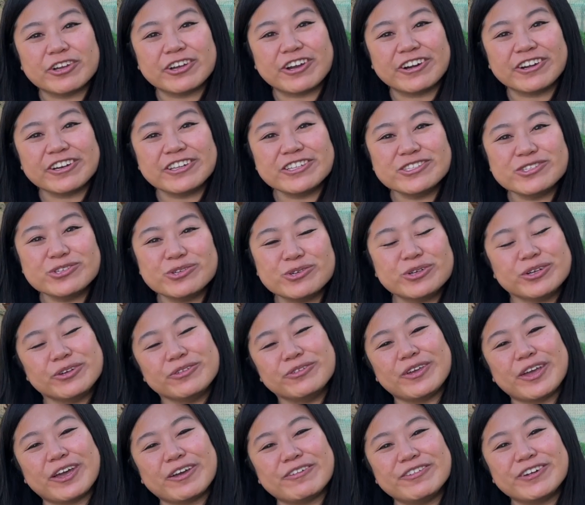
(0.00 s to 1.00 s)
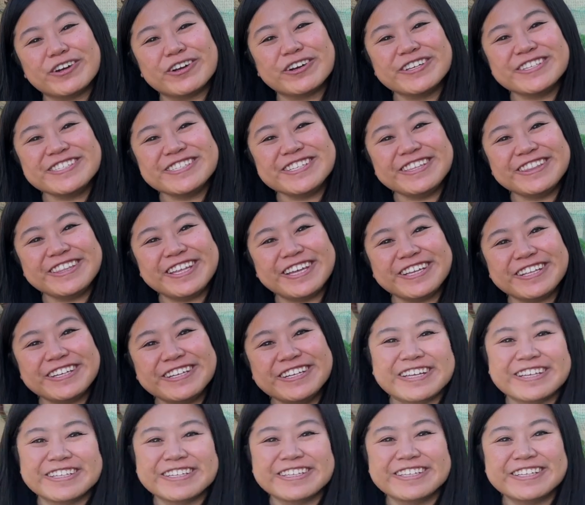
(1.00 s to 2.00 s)
garden tour if you haven't already seen that.
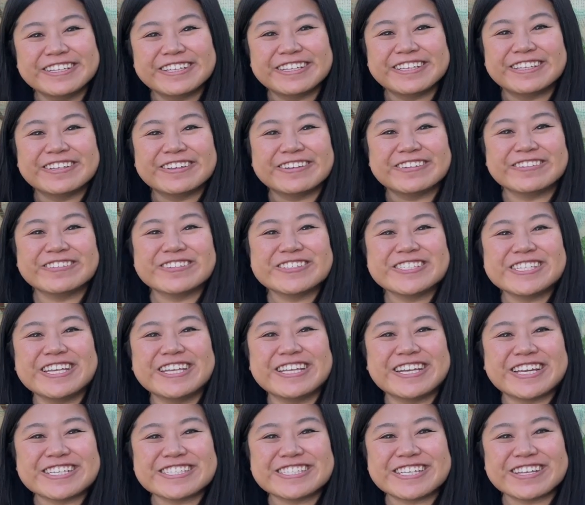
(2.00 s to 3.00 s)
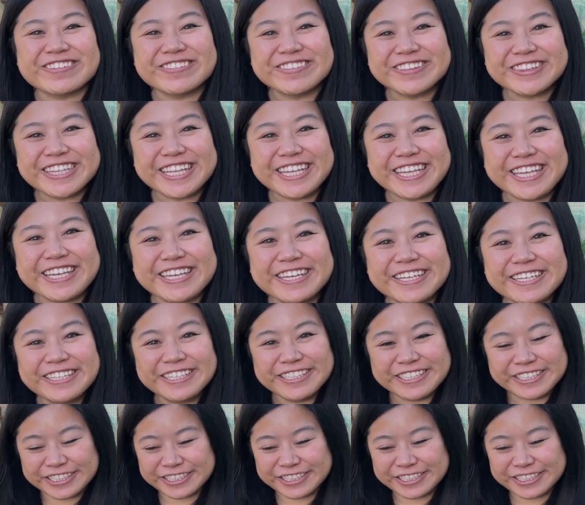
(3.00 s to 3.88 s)
We'll see you next time. Thank you.